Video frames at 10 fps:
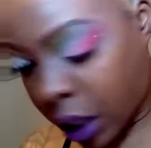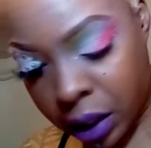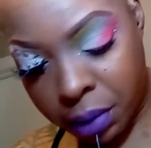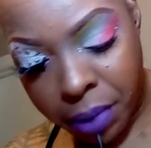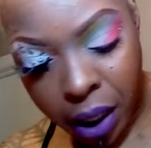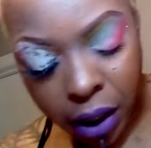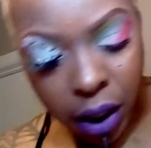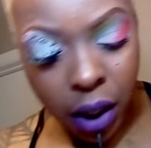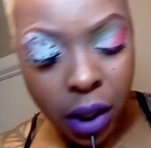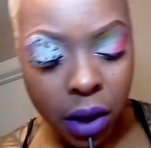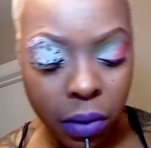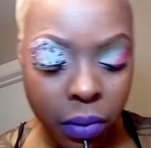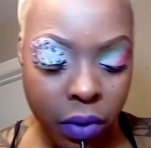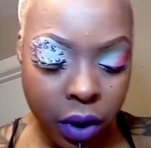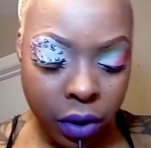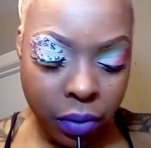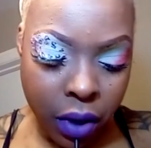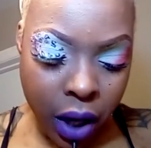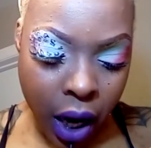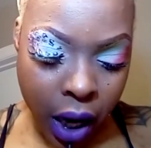that's the main thing. You don't want to
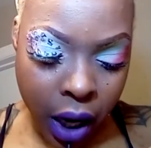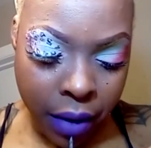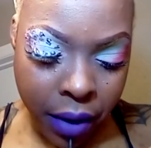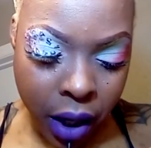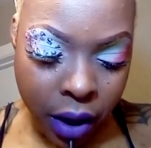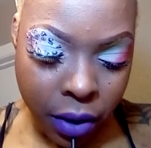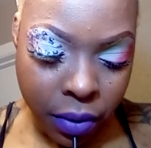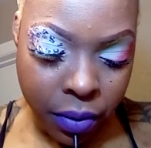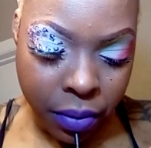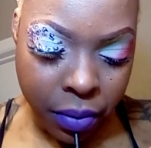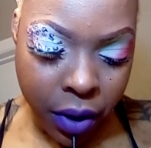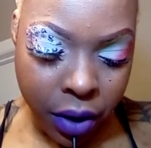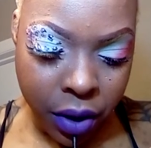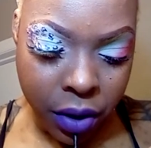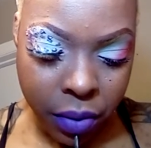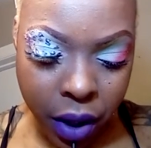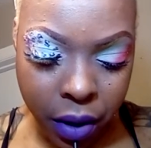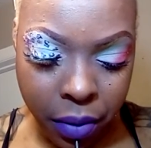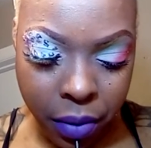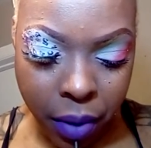not have that
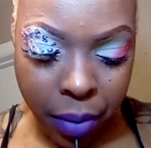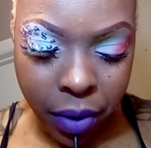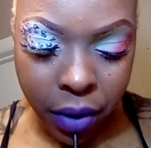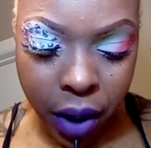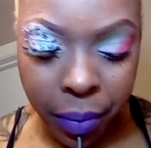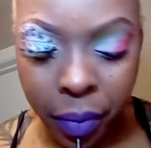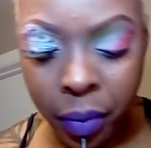situated properly. Okay.